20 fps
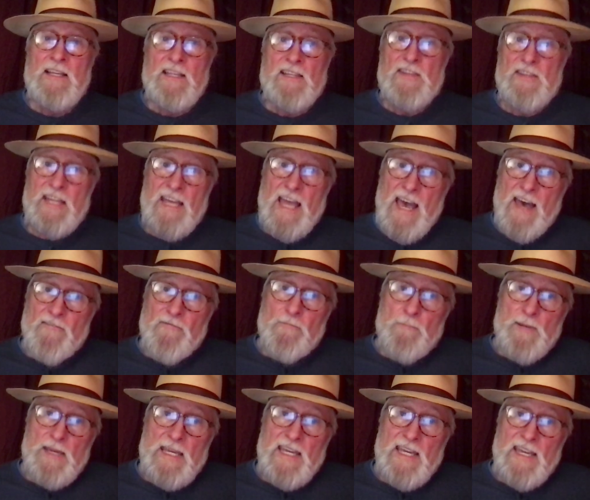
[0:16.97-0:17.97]
The
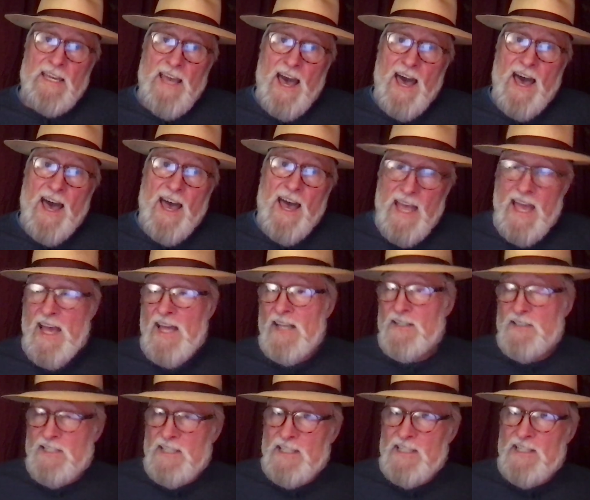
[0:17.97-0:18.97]
FBI and
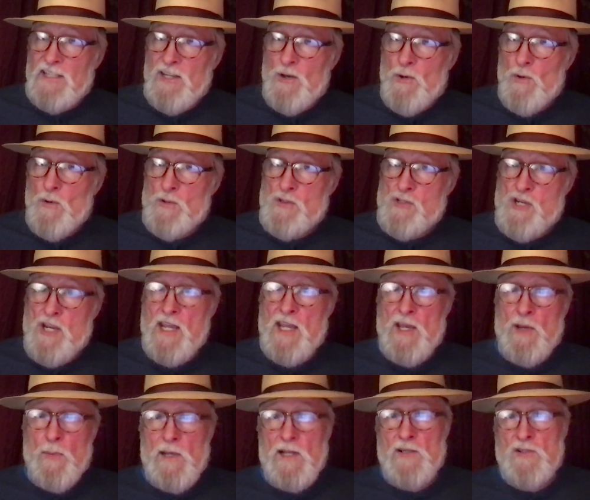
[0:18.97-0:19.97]
DOJ
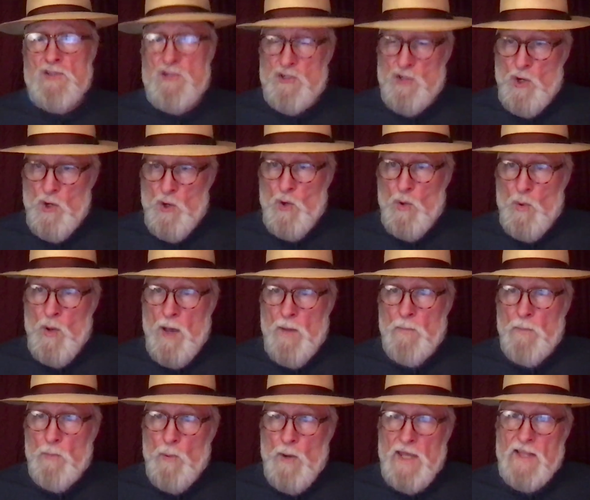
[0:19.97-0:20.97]
will show up
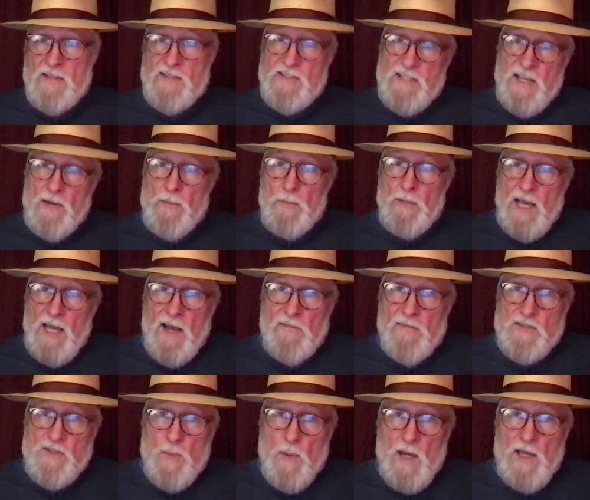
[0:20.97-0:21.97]
with some
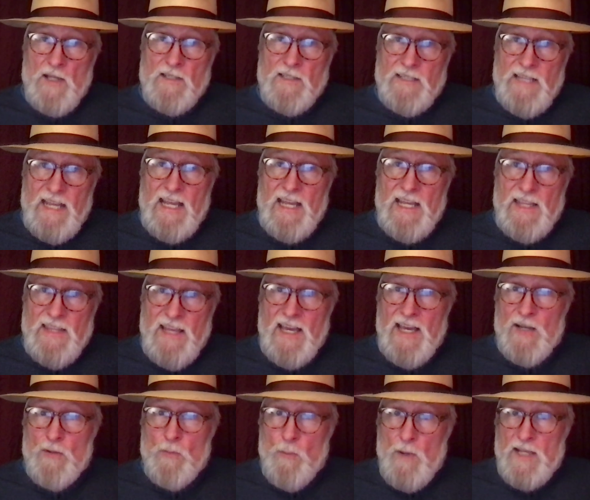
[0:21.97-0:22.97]
cuffs one day,
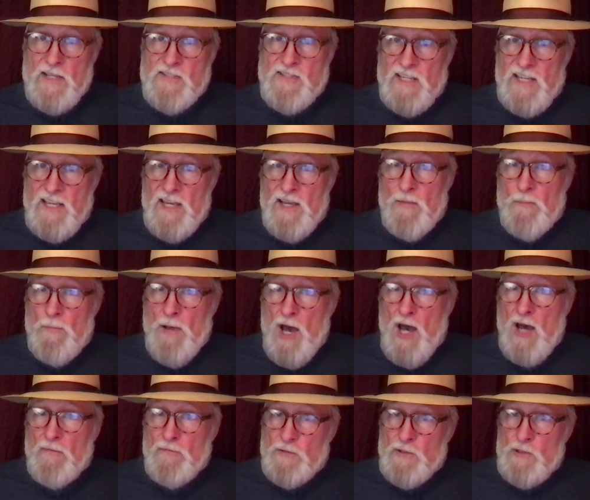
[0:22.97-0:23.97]
then whisk him
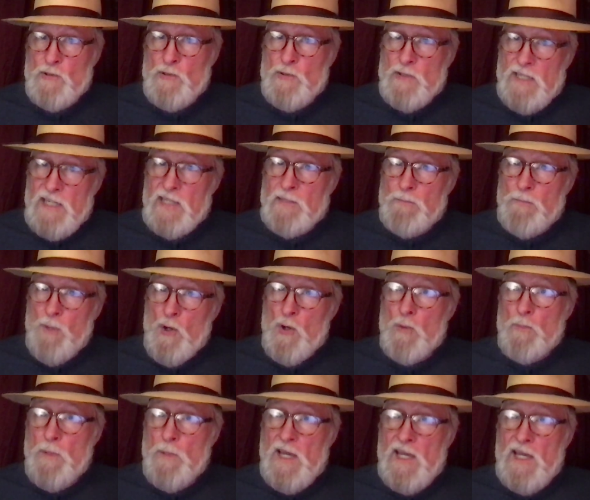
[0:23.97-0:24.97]
off to Gitmo
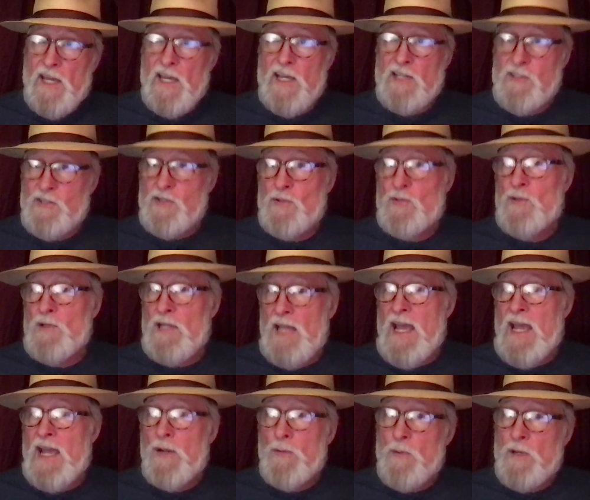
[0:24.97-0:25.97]
Bay to
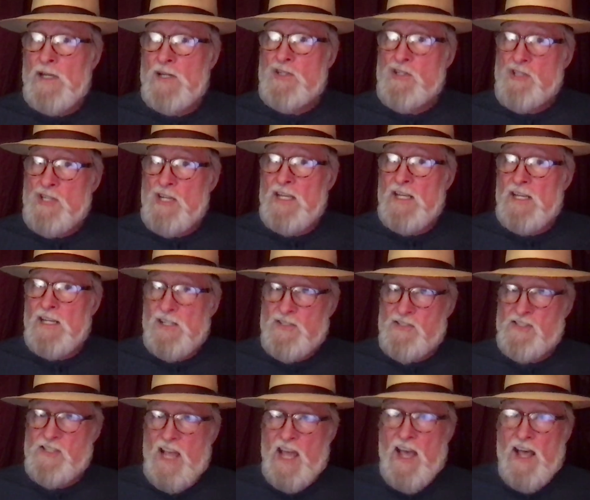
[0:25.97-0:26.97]
languish in a
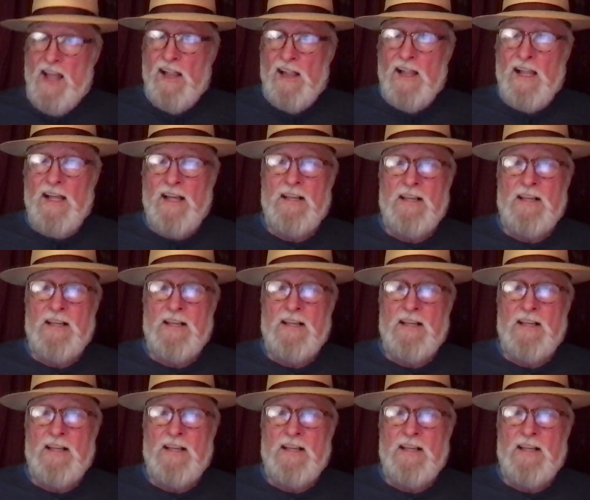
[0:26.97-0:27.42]
cell.